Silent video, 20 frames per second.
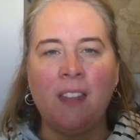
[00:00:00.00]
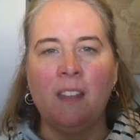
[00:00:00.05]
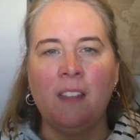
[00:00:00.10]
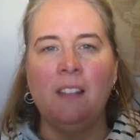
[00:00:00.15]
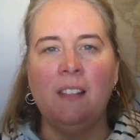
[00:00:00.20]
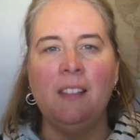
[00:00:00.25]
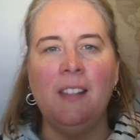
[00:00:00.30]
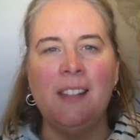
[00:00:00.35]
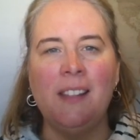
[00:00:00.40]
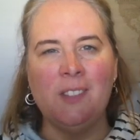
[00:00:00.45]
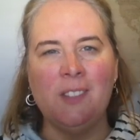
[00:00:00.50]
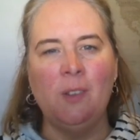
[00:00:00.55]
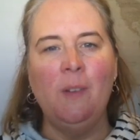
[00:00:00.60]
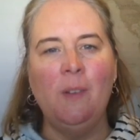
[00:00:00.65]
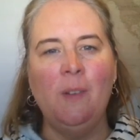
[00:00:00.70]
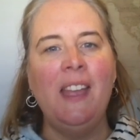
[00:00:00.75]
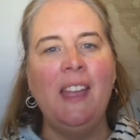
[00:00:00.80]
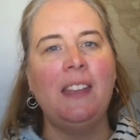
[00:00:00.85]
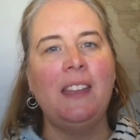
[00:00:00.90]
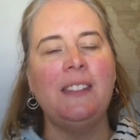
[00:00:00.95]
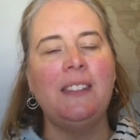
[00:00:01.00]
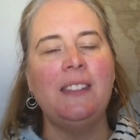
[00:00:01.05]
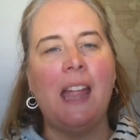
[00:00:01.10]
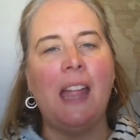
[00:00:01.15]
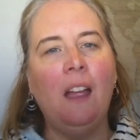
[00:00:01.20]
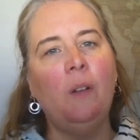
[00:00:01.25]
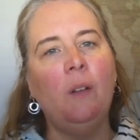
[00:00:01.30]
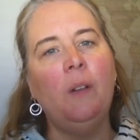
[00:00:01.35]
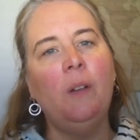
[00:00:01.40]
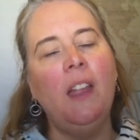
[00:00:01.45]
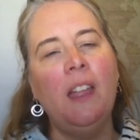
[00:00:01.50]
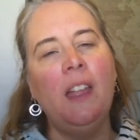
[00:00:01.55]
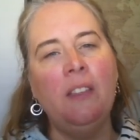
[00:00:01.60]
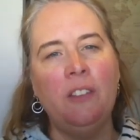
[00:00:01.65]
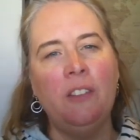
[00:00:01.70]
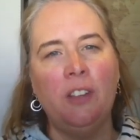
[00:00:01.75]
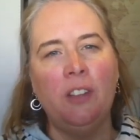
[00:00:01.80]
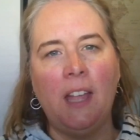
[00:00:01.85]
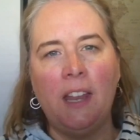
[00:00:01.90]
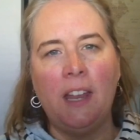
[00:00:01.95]
Let's go ahead now and
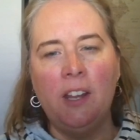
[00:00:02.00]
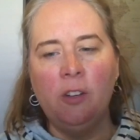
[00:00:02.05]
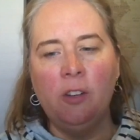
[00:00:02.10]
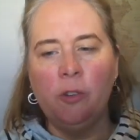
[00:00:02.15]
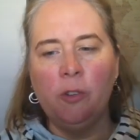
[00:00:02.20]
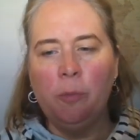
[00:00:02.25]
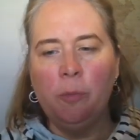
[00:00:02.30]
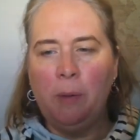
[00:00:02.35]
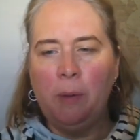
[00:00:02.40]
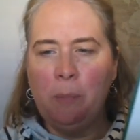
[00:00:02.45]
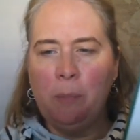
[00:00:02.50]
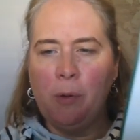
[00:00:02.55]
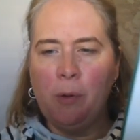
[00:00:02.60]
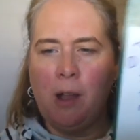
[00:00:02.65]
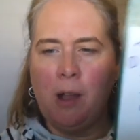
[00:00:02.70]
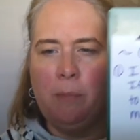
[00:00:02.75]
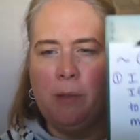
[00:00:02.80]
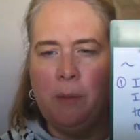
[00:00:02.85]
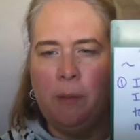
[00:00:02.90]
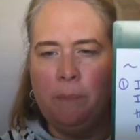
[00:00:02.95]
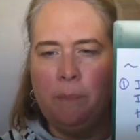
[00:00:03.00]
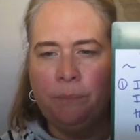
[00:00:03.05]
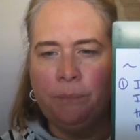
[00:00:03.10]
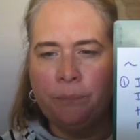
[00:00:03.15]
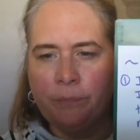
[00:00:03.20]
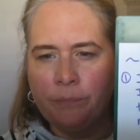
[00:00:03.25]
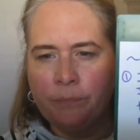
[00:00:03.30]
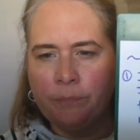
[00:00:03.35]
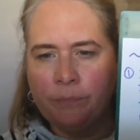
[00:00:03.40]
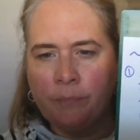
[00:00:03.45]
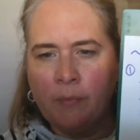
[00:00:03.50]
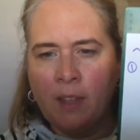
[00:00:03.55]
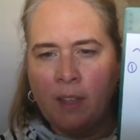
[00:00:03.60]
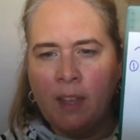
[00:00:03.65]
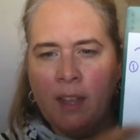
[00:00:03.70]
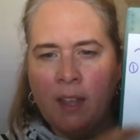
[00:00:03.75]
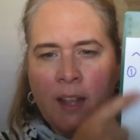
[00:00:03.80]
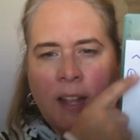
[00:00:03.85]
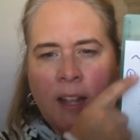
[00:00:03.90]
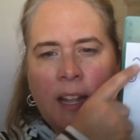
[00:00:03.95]
look at a grouping problem.
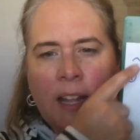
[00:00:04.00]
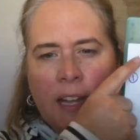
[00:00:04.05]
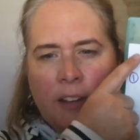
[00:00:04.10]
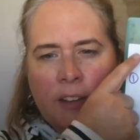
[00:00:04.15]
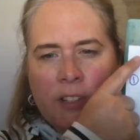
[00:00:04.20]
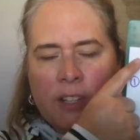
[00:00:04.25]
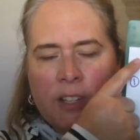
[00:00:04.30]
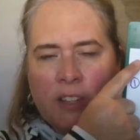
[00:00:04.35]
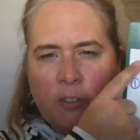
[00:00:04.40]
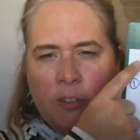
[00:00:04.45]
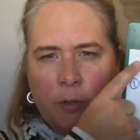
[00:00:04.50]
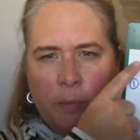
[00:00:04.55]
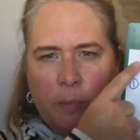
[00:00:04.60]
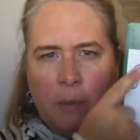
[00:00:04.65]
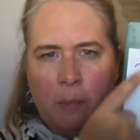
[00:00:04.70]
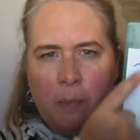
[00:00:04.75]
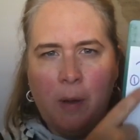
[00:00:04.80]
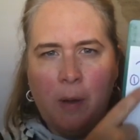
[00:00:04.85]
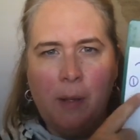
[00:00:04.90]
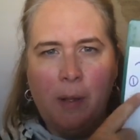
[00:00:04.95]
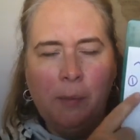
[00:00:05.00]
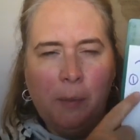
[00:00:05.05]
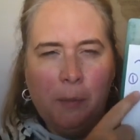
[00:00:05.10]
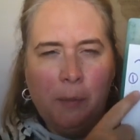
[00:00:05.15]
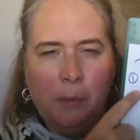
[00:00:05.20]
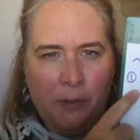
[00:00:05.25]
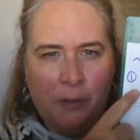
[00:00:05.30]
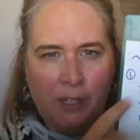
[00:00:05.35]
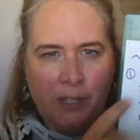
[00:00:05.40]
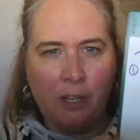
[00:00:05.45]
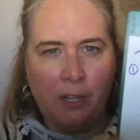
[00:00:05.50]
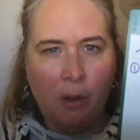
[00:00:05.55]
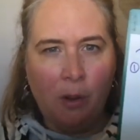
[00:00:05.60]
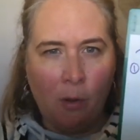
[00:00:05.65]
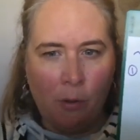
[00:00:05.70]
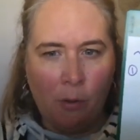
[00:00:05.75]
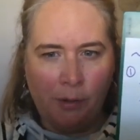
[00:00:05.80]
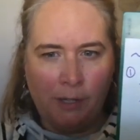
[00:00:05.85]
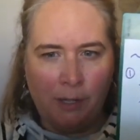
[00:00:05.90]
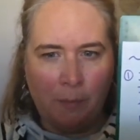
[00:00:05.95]
Here's a grouping problem using
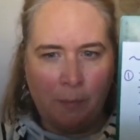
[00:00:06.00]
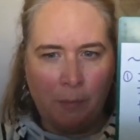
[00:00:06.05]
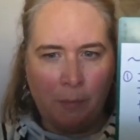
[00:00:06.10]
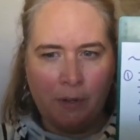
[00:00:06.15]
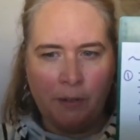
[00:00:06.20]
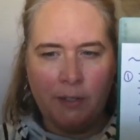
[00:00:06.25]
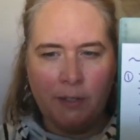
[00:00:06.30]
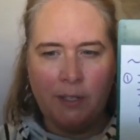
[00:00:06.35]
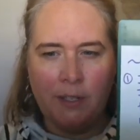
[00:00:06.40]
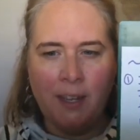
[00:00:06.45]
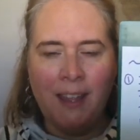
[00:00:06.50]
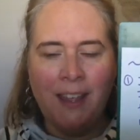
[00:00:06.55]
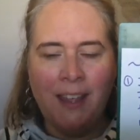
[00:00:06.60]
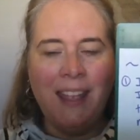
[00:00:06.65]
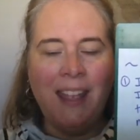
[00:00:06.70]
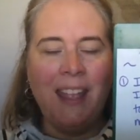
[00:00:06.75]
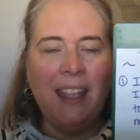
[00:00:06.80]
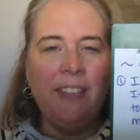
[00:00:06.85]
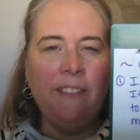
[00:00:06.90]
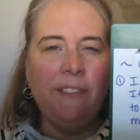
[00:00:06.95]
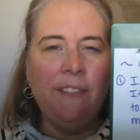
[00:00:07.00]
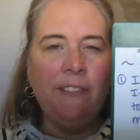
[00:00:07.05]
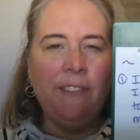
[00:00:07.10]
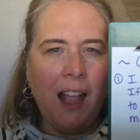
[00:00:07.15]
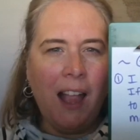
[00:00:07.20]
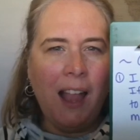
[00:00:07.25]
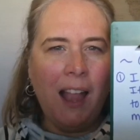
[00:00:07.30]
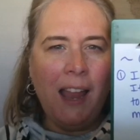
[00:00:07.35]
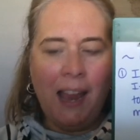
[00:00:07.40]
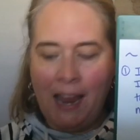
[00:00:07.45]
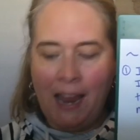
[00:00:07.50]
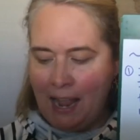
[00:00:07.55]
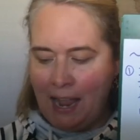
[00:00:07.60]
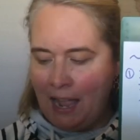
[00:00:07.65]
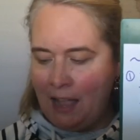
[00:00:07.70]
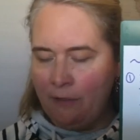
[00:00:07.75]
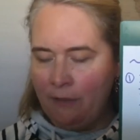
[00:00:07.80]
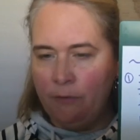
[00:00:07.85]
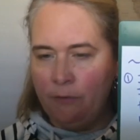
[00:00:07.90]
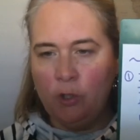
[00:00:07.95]
whole numbers. If I
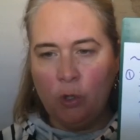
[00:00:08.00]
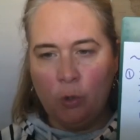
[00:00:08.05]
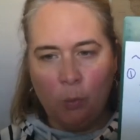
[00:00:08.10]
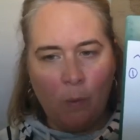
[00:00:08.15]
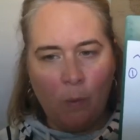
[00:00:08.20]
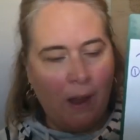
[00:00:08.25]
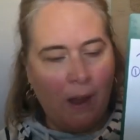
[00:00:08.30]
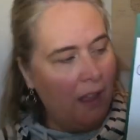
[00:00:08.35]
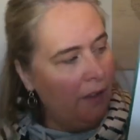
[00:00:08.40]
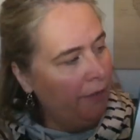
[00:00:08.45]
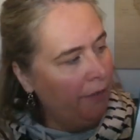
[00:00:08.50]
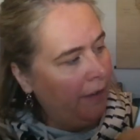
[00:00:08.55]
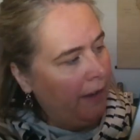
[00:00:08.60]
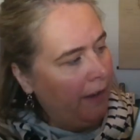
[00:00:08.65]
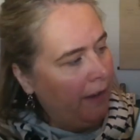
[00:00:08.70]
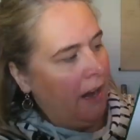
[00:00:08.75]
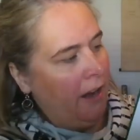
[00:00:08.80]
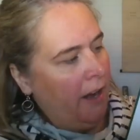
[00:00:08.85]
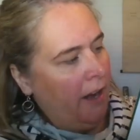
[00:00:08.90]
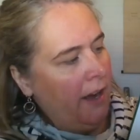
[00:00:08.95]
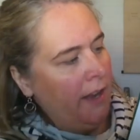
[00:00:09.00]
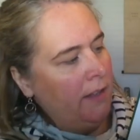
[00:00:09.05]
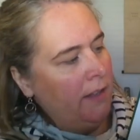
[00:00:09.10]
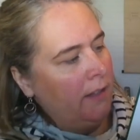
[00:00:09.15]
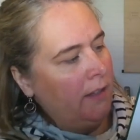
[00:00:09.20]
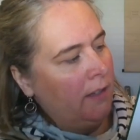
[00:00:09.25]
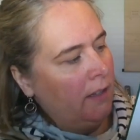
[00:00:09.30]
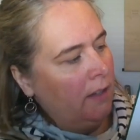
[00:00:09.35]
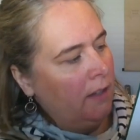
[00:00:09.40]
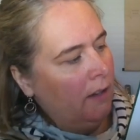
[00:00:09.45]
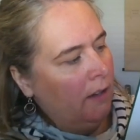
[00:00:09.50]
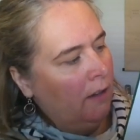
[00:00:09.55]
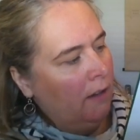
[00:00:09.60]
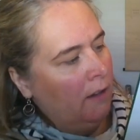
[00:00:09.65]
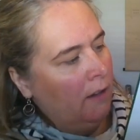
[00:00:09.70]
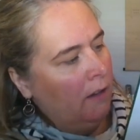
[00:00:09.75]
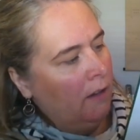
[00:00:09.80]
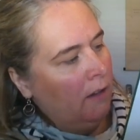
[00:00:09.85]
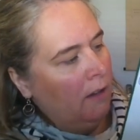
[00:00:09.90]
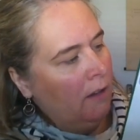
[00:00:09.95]
have 12
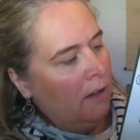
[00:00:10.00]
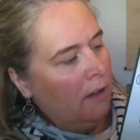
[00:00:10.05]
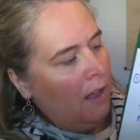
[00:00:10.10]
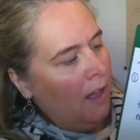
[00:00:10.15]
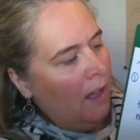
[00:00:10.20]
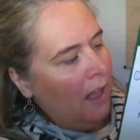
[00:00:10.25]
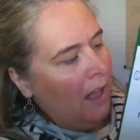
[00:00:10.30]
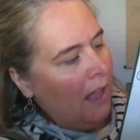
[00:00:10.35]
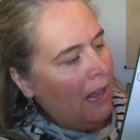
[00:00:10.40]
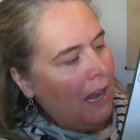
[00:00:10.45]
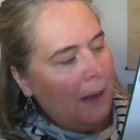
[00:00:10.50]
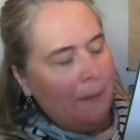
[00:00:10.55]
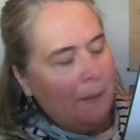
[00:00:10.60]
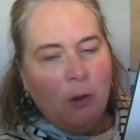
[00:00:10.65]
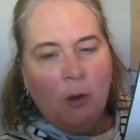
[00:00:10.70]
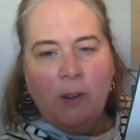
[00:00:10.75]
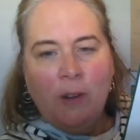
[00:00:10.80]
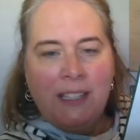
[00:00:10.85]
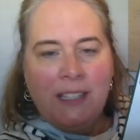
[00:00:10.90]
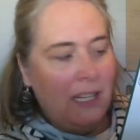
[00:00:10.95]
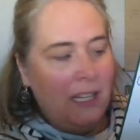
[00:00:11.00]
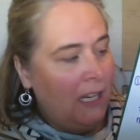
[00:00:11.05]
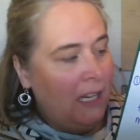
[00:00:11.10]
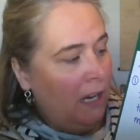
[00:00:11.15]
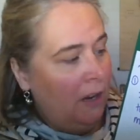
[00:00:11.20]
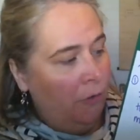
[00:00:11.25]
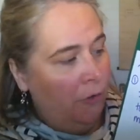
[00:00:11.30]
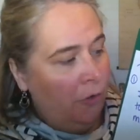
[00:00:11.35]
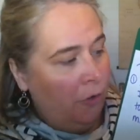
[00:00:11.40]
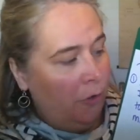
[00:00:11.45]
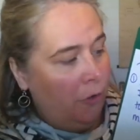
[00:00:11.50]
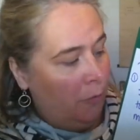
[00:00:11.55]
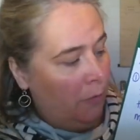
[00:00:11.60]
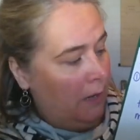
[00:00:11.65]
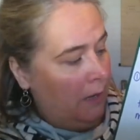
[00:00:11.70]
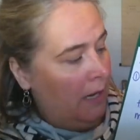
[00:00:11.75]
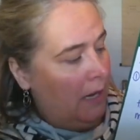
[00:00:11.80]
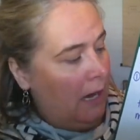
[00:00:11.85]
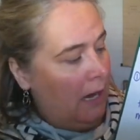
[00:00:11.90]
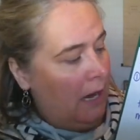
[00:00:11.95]
carrots, and I'm going to give
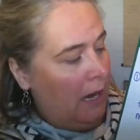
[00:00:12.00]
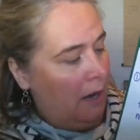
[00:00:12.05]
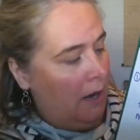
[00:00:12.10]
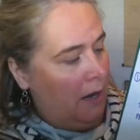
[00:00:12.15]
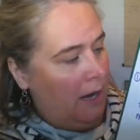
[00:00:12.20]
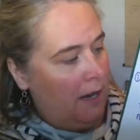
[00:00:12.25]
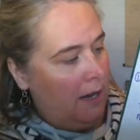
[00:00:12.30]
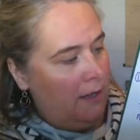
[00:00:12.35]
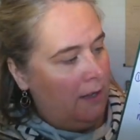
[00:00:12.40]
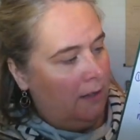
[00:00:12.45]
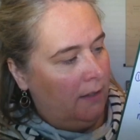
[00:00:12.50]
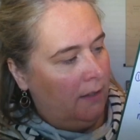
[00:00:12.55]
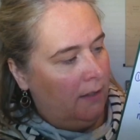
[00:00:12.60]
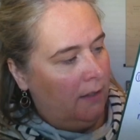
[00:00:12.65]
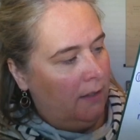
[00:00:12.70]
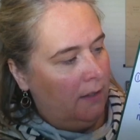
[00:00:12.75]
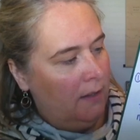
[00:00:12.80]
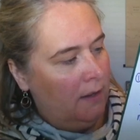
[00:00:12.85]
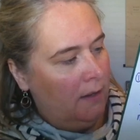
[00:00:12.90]
3 carrots